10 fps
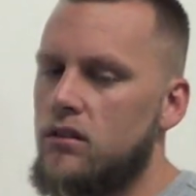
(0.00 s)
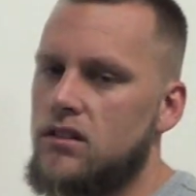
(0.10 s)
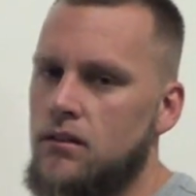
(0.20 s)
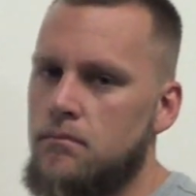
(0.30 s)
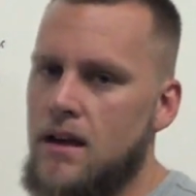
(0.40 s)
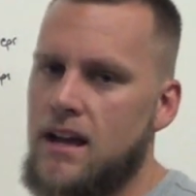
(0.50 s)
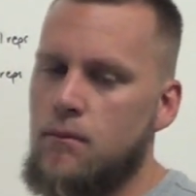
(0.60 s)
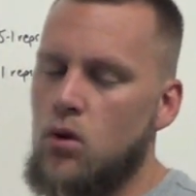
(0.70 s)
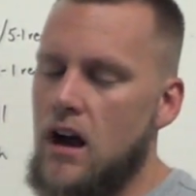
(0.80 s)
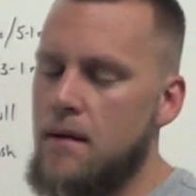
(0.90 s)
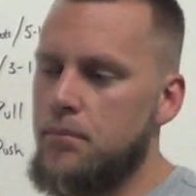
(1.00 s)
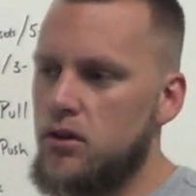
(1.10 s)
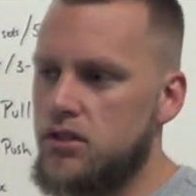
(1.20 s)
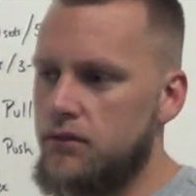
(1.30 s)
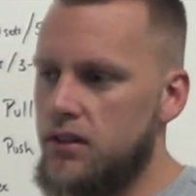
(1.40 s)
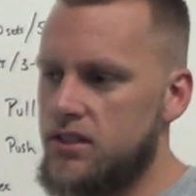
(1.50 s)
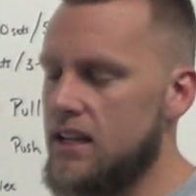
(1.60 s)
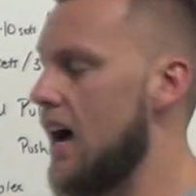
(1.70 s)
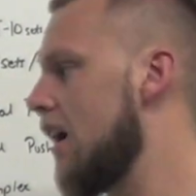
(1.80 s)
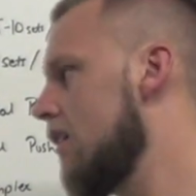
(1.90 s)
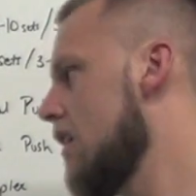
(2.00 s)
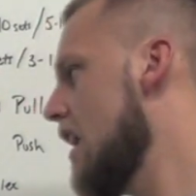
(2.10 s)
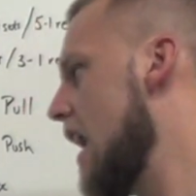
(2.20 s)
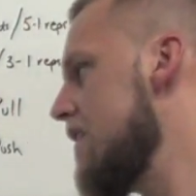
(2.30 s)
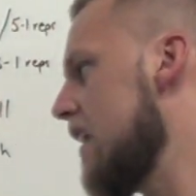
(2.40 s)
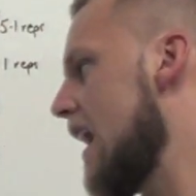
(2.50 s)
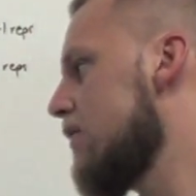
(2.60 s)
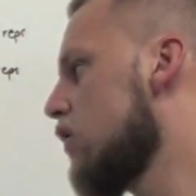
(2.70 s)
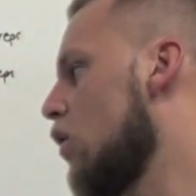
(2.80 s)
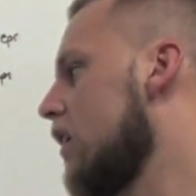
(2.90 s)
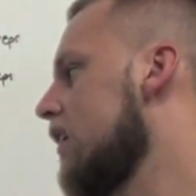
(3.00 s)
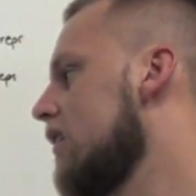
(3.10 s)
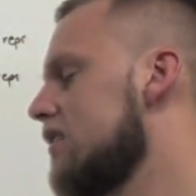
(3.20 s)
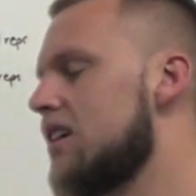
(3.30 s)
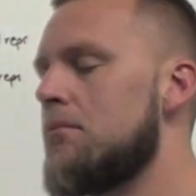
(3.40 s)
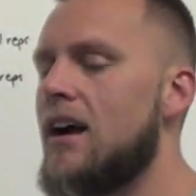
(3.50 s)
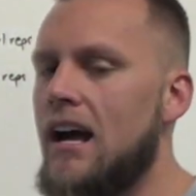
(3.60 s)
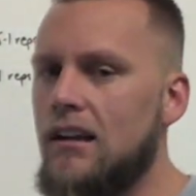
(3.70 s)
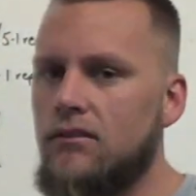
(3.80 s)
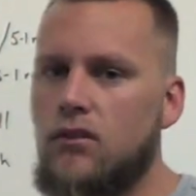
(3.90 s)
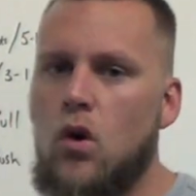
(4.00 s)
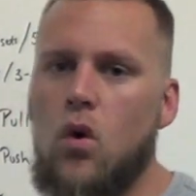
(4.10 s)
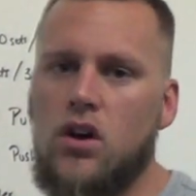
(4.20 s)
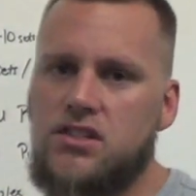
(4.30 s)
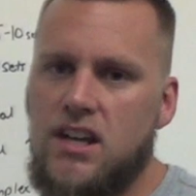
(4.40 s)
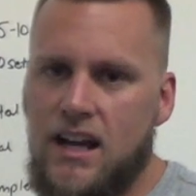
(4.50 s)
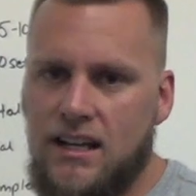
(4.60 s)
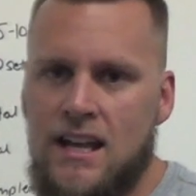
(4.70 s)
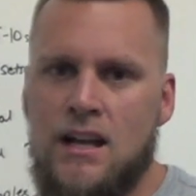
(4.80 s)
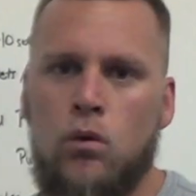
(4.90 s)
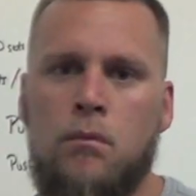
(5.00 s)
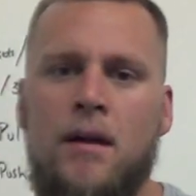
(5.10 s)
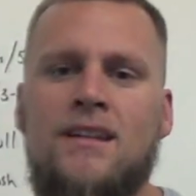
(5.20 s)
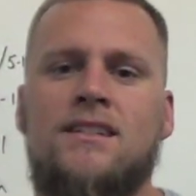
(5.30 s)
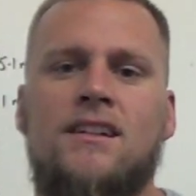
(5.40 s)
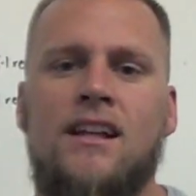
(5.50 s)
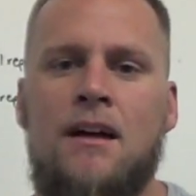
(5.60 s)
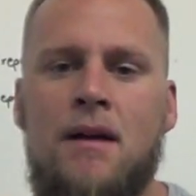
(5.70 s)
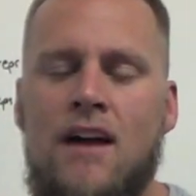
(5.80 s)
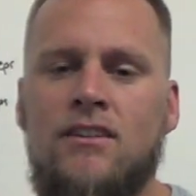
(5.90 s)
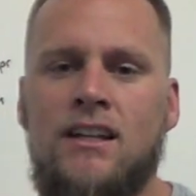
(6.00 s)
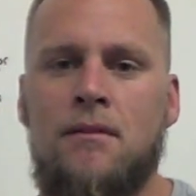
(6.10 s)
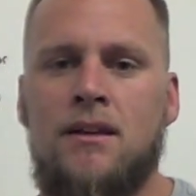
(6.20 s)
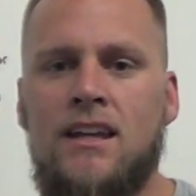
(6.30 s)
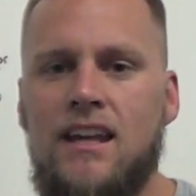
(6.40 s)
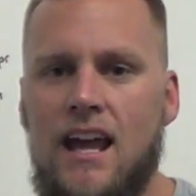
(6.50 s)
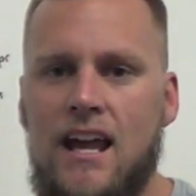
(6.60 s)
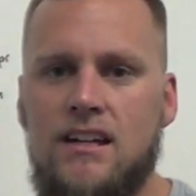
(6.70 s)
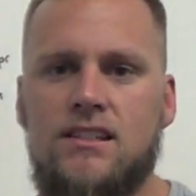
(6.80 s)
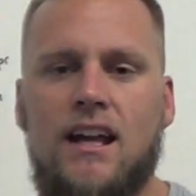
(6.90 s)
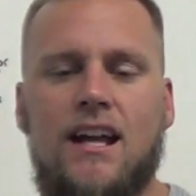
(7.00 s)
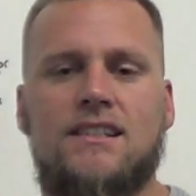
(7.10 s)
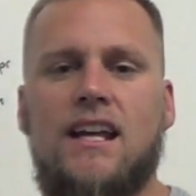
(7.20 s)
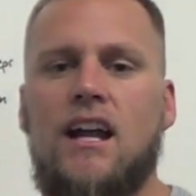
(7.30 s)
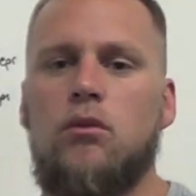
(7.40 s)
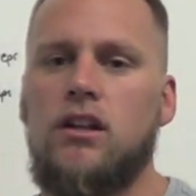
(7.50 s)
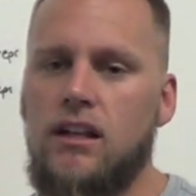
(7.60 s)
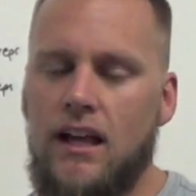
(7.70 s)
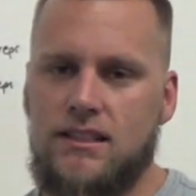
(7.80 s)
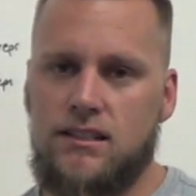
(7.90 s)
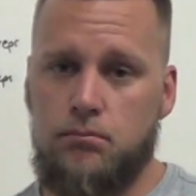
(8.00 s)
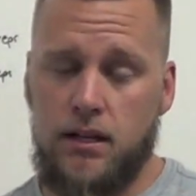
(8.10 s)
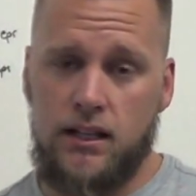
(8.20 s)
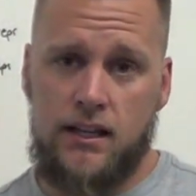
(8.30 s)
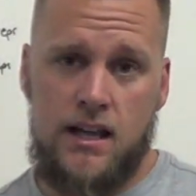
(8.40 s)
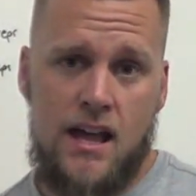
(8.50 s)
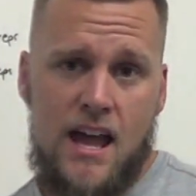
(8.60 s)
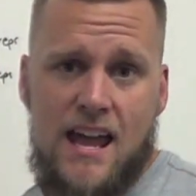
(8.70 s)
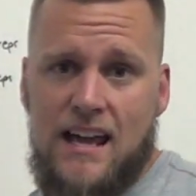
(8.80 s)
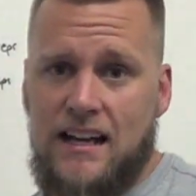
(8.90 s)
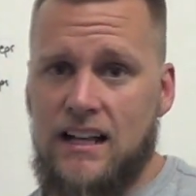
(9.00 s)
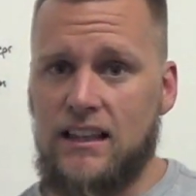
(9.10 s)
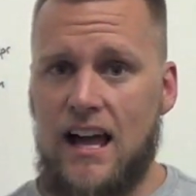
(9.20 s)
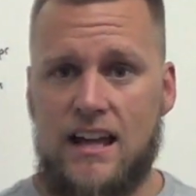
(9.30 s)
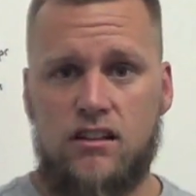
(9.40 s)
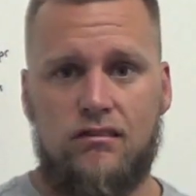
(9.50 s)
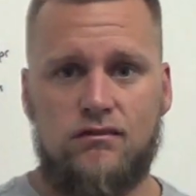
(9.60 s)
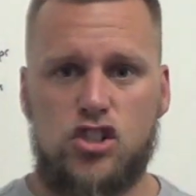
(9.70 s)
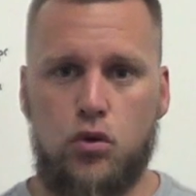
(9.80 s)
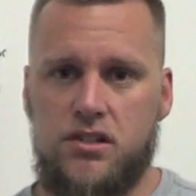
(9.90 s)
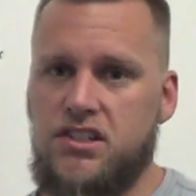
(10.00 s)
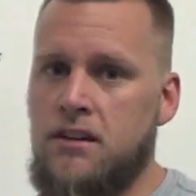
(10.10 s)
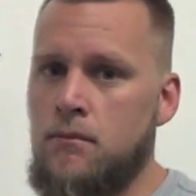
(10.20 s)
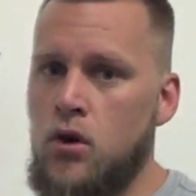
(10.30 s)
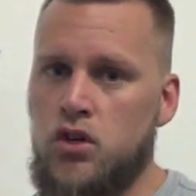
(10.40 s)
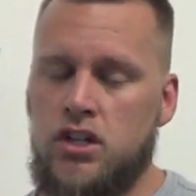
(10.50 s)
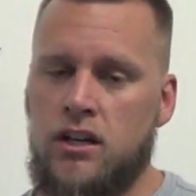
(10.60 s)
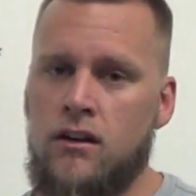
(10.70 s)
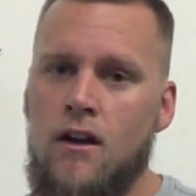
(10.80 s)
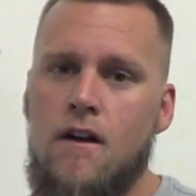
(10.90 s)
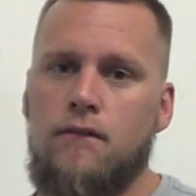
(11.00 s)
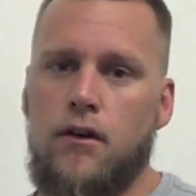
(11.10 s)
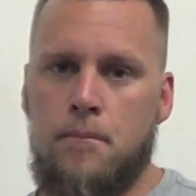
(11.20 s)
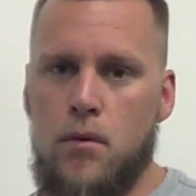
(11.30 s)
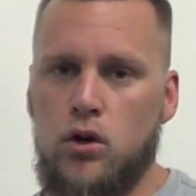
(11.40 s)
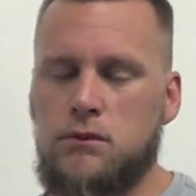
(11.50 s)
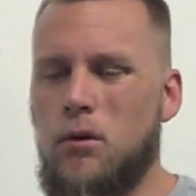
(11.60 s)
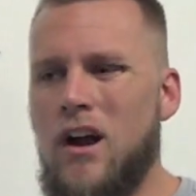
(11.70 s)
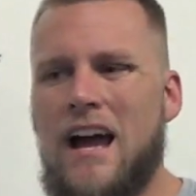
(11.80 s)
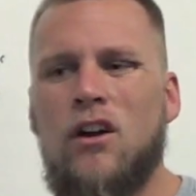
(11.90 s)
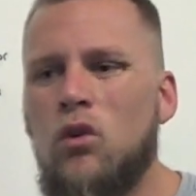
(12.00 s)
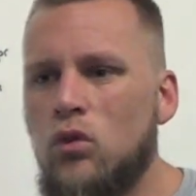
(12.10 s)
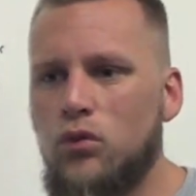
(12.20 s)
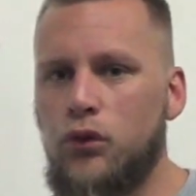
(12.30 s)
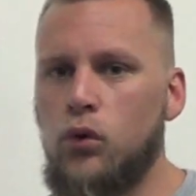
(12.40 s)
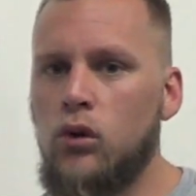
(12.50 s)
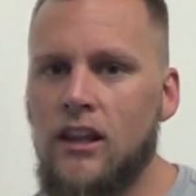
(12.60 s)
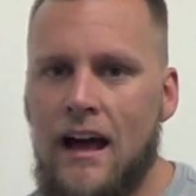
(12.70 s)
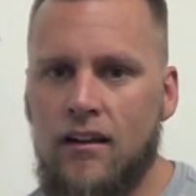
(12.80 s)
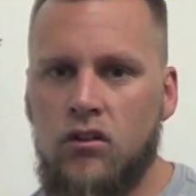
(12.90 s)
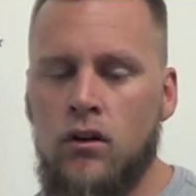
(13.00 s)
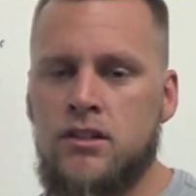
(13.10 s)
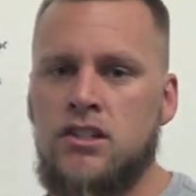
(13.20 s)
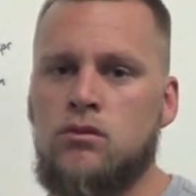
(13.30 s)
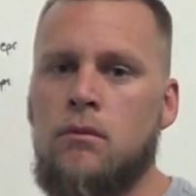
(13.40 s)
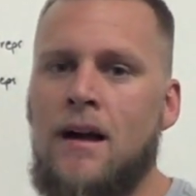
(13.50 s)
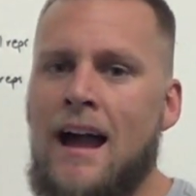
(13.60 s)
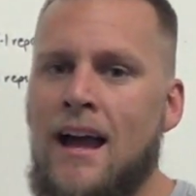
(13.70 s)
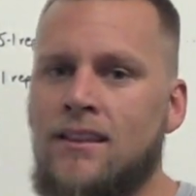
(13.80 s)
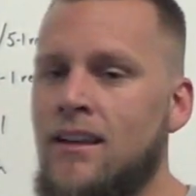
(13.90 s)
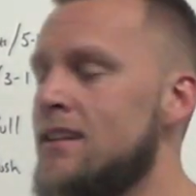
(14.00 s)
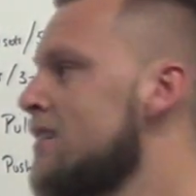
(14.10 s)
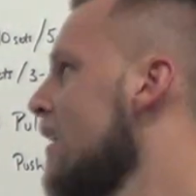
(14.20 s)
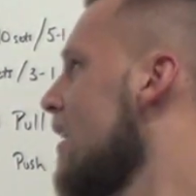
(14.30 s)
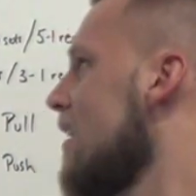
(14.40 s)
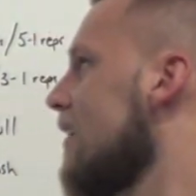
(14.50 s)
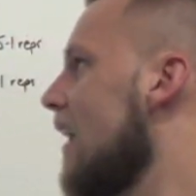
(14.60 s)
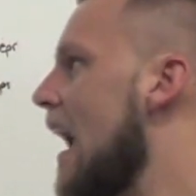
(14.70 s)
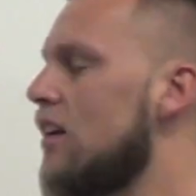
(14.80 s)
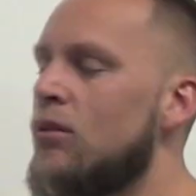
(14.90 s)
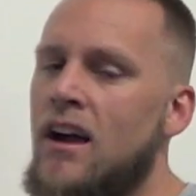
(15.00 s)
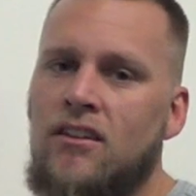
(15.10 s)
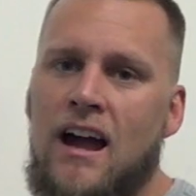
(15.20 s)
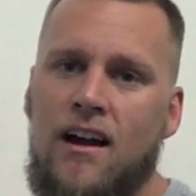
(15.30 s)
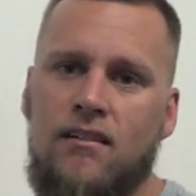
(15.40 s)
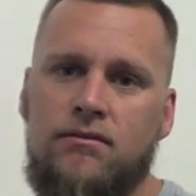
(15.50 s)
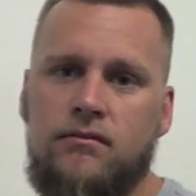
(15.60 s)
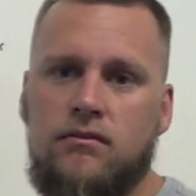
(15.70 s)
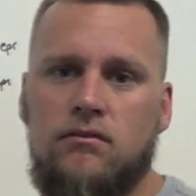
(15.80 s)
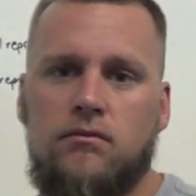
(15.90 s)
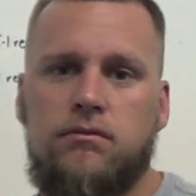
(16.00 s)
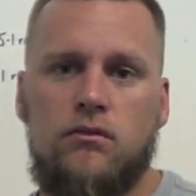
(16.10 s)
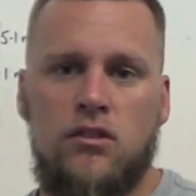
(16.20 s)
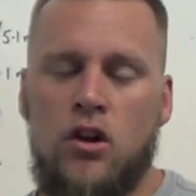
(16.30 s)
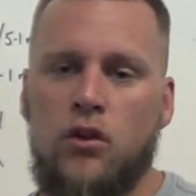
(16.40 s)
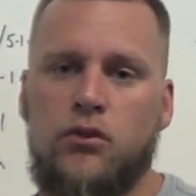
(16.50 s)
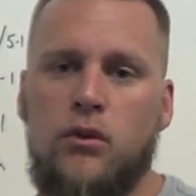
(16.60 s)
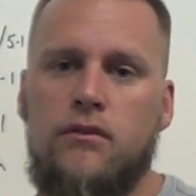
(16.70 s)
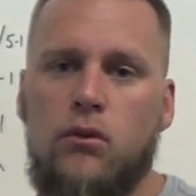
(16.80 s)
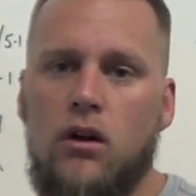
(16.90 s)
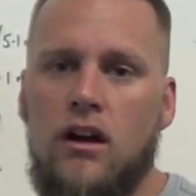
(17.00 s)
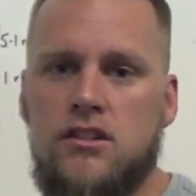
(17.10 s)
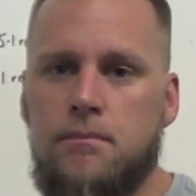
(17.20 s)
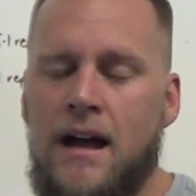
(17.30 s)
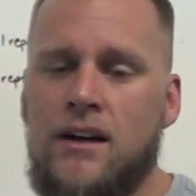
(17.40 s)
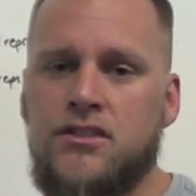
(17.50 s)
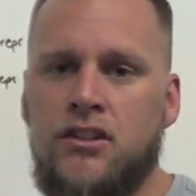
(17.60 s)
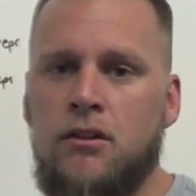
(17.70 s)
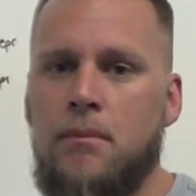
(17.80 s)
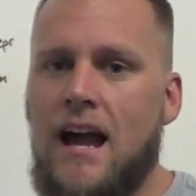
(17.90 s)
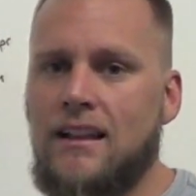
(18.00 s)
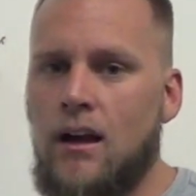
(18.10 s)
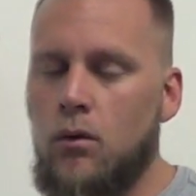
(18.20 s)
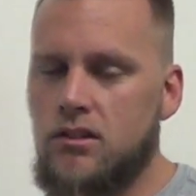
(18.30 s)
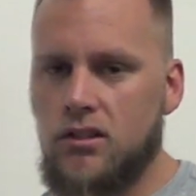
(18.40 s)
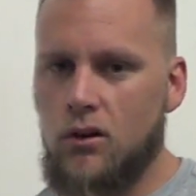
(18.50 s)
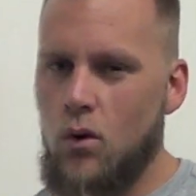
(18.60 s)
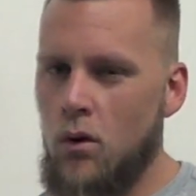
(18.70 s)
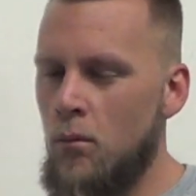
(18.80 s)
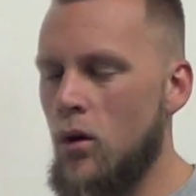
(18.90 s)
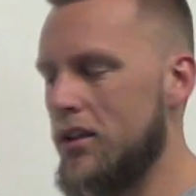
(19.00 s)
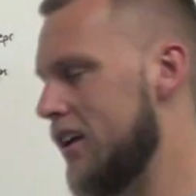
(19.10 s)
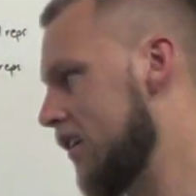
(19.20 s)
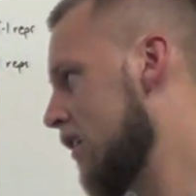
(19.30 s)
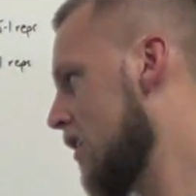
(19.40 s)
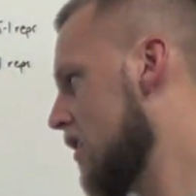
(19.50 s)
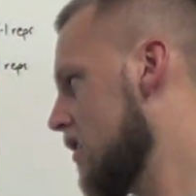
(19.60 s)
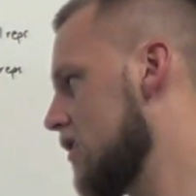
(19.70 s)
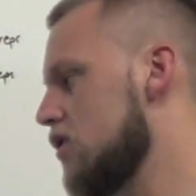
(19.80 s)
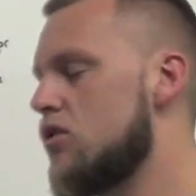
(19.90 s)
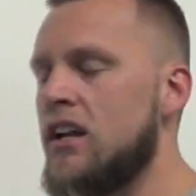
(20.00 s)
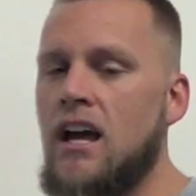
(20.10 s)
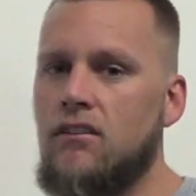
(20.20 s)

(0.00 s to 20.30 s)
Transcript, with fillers: to make it more hypertrophy style. And then I throw in some kind of core technique where basically I'm having them engaged. Like I said, I really like stability and I like twisting motion for the most part. I don't do a lot of crunches with my athletes. I'd rather have, you know, three, 400 pounds on their back that works their core more than you can